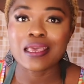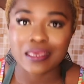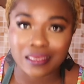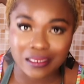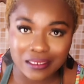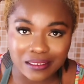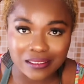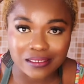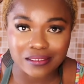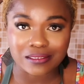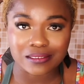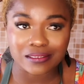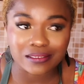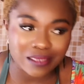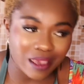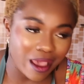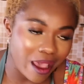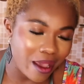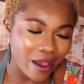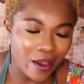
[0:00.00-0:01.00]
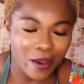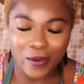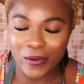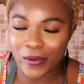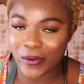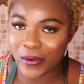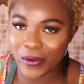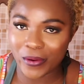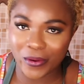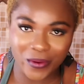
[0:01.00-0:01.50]
is
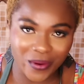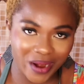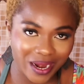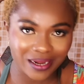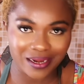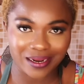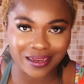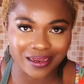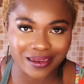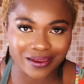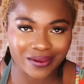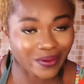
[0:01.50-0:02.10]
ready.